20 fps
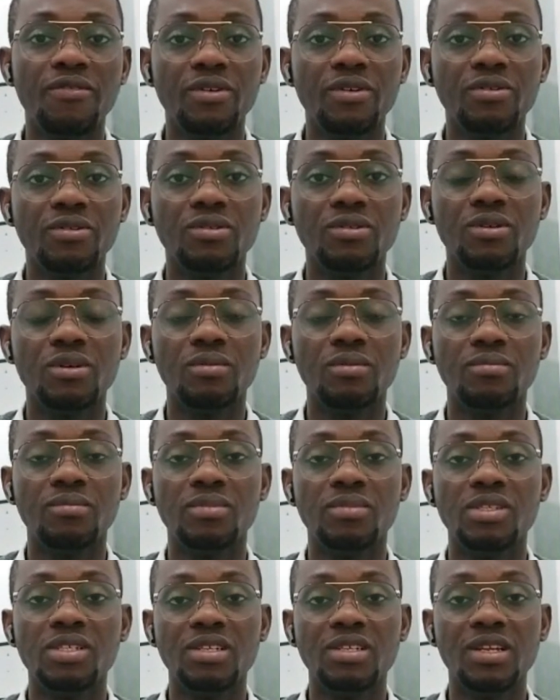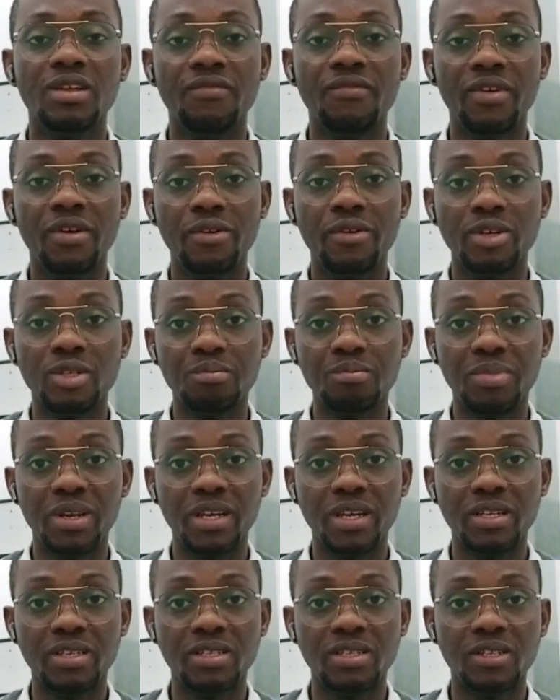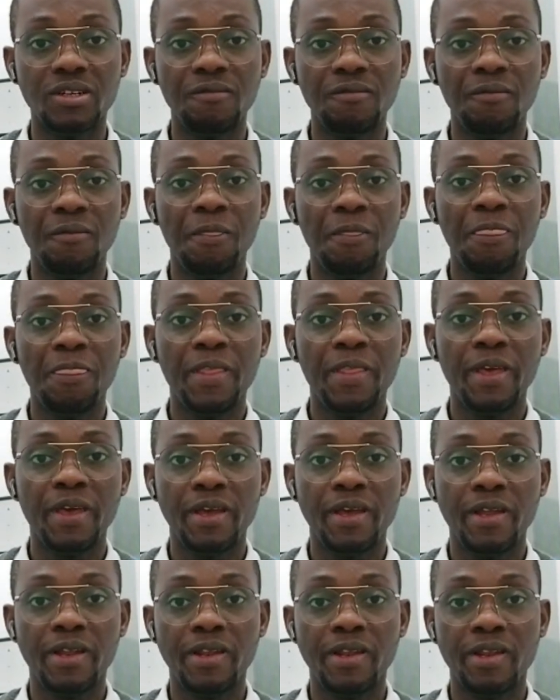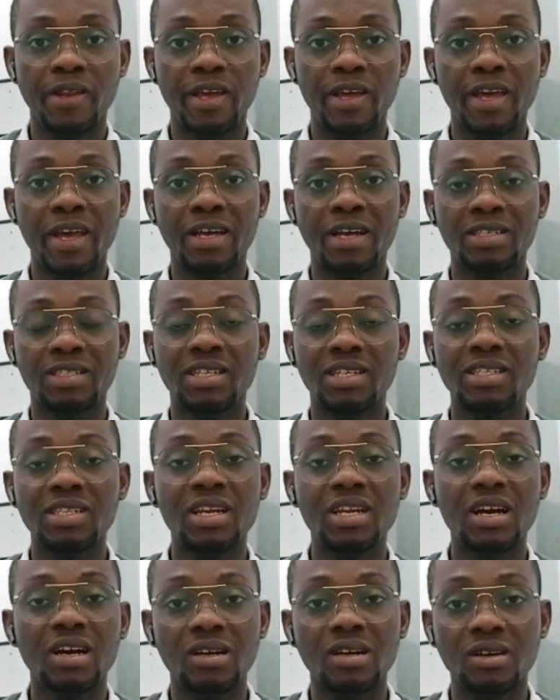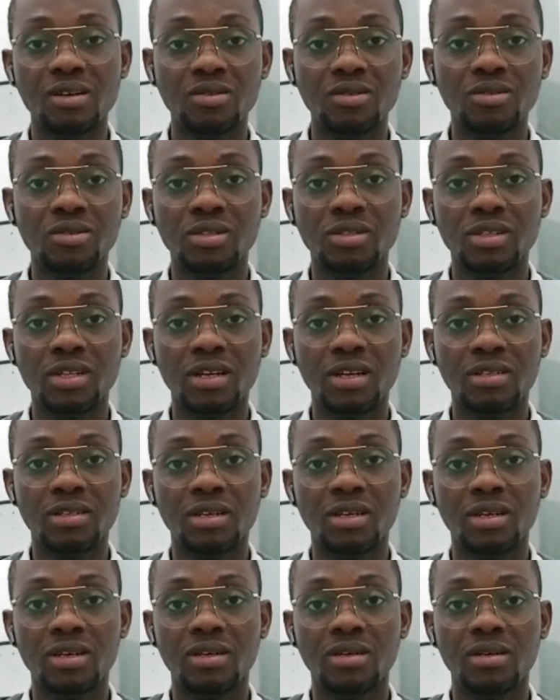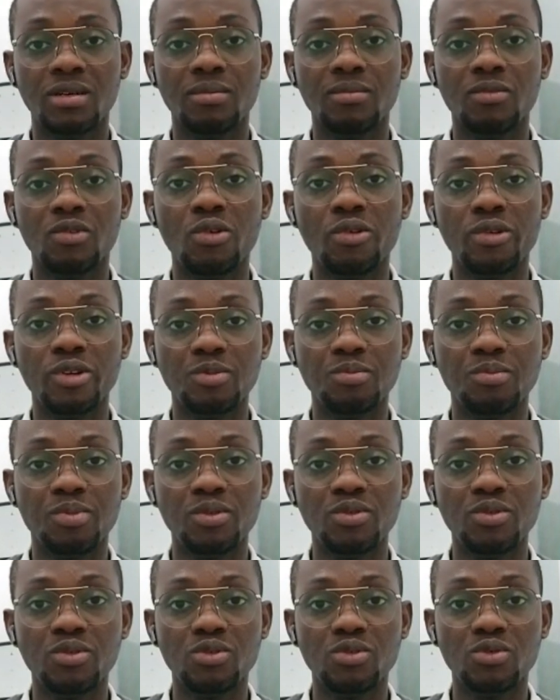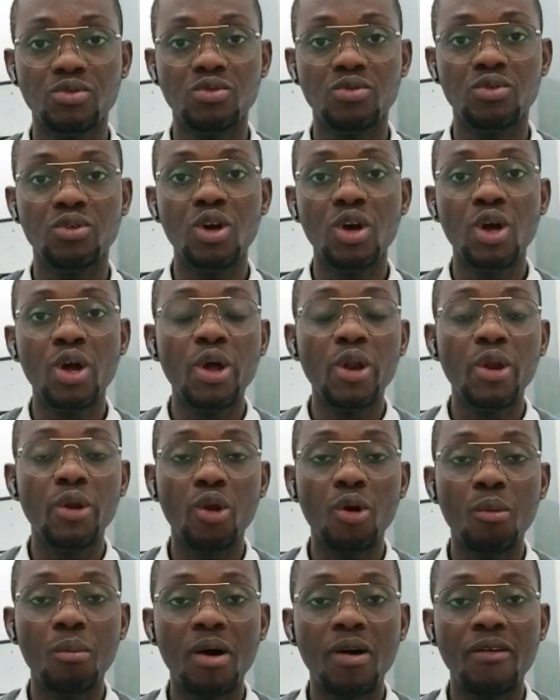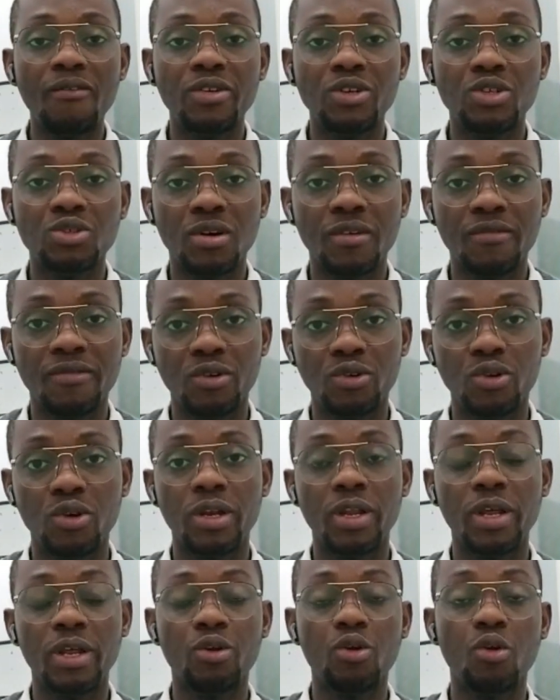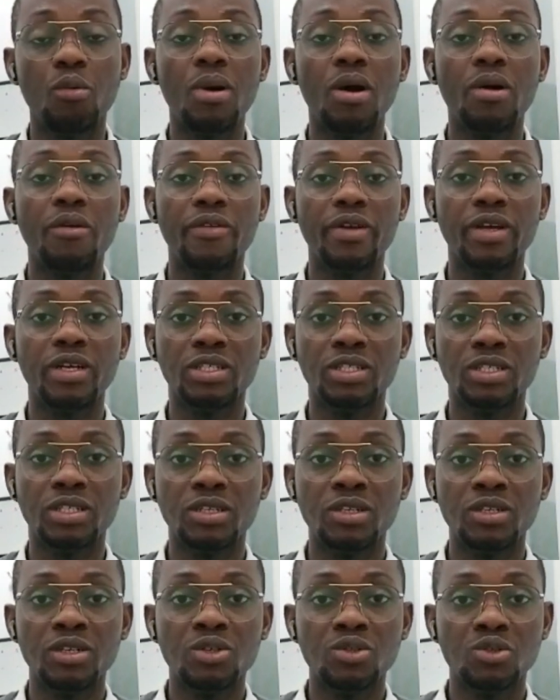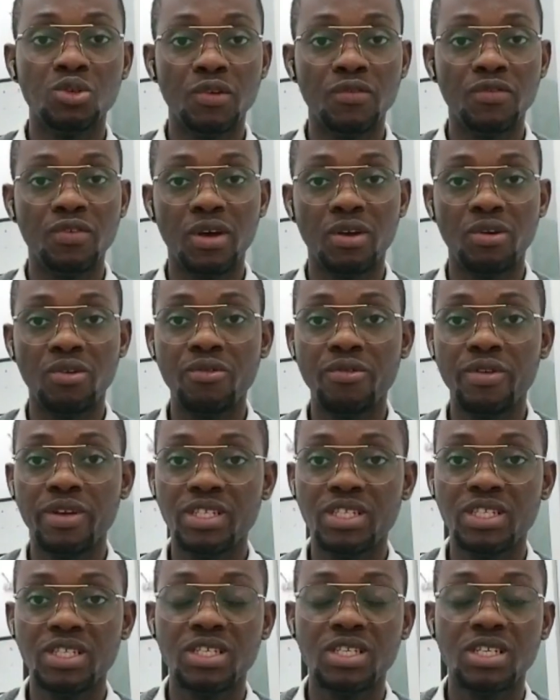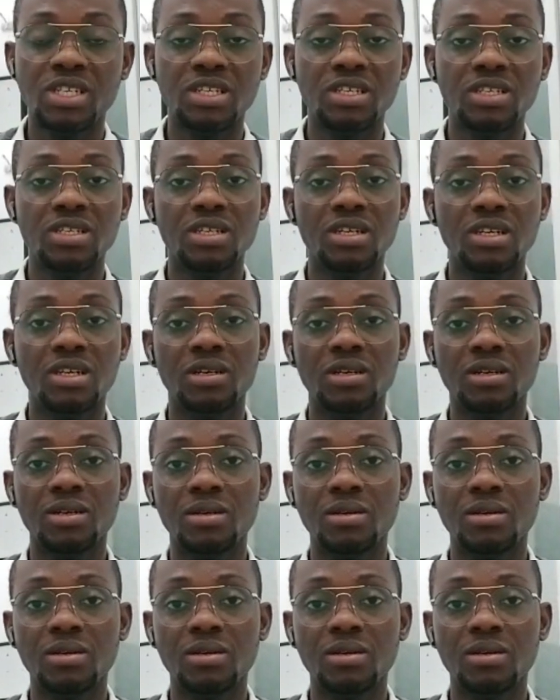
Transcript: field in the various planes. And there are certain angles that correspond to normal visual field or the normal range. So if you are not reaching these